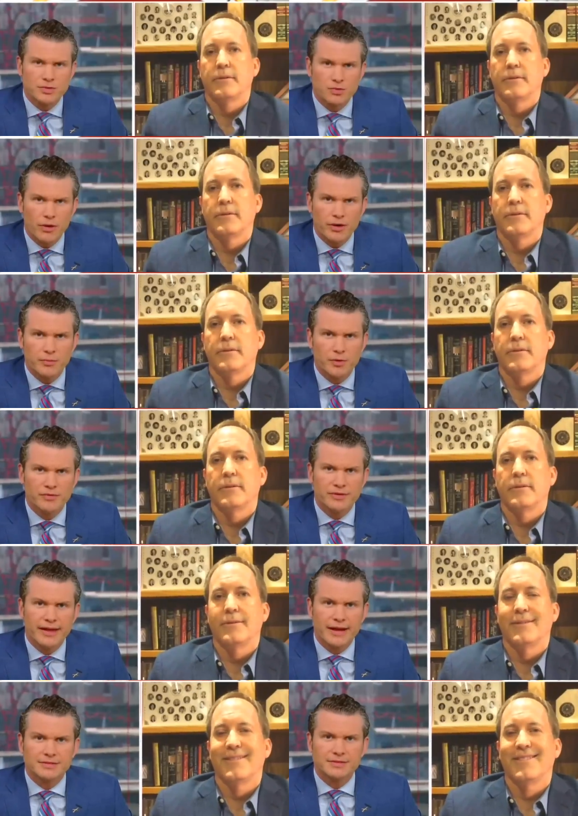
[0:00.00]
Speaker 1: I've always wanted to move
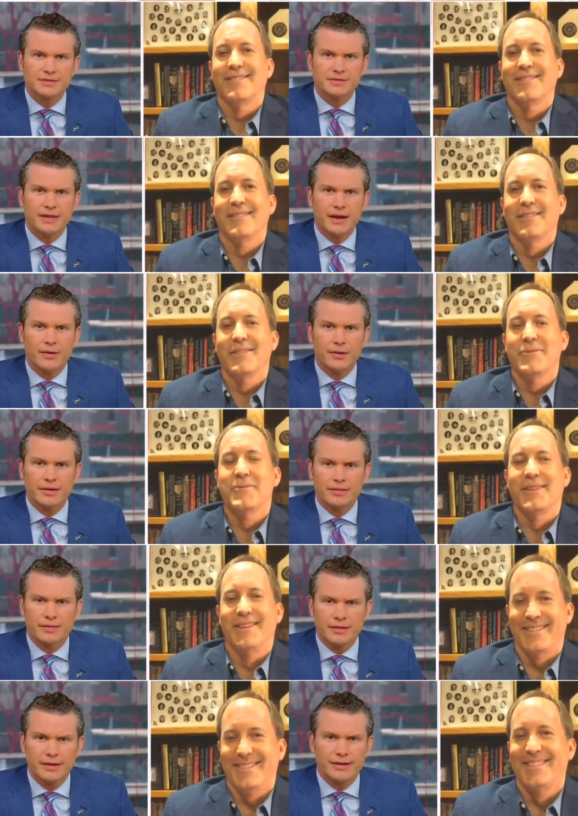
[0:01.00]
to Texas. Now I
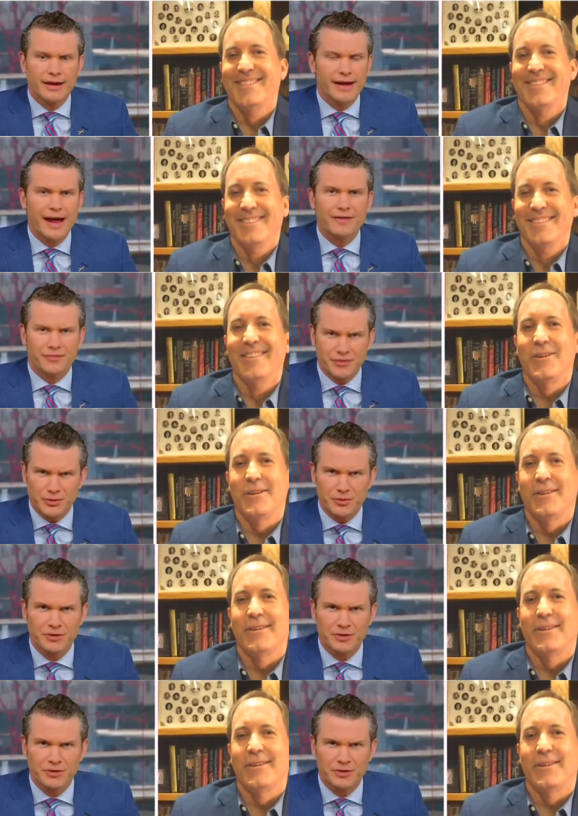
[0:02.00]
think I have